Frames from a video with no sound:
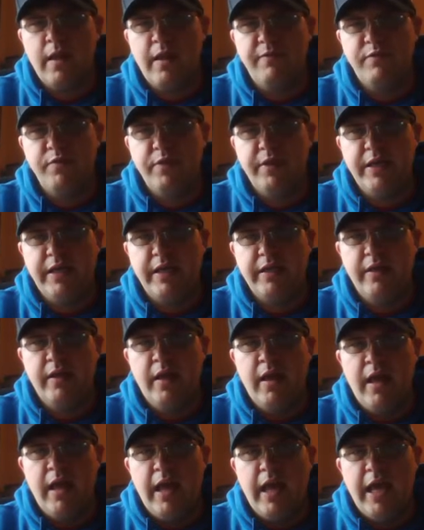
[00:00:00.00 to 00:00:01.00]
If you get
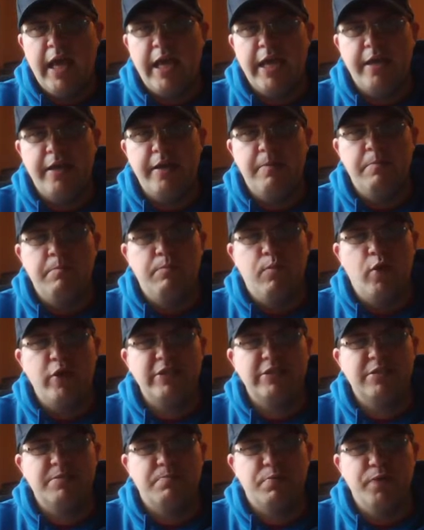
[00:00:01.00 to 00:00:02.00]
a
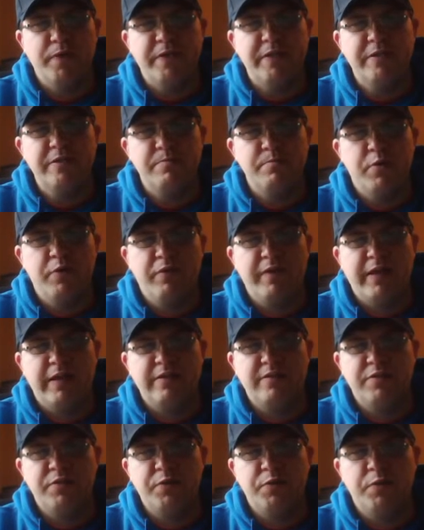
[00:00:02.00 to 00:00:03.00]
moist breeze moving
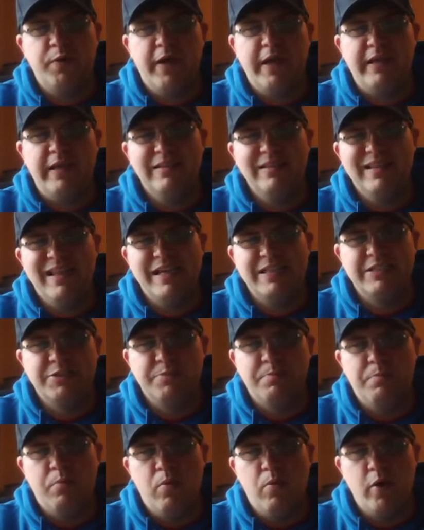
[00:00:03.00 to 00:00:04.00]
into a
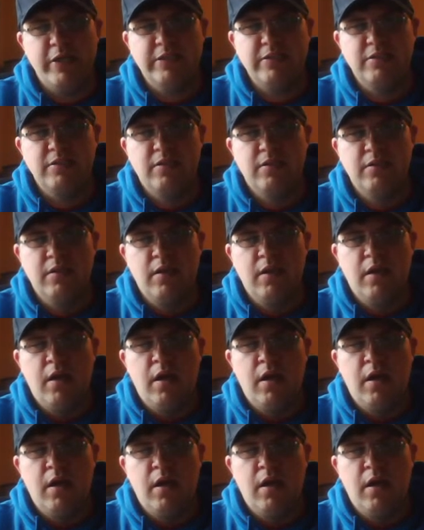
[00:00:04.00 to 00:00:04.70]
less moist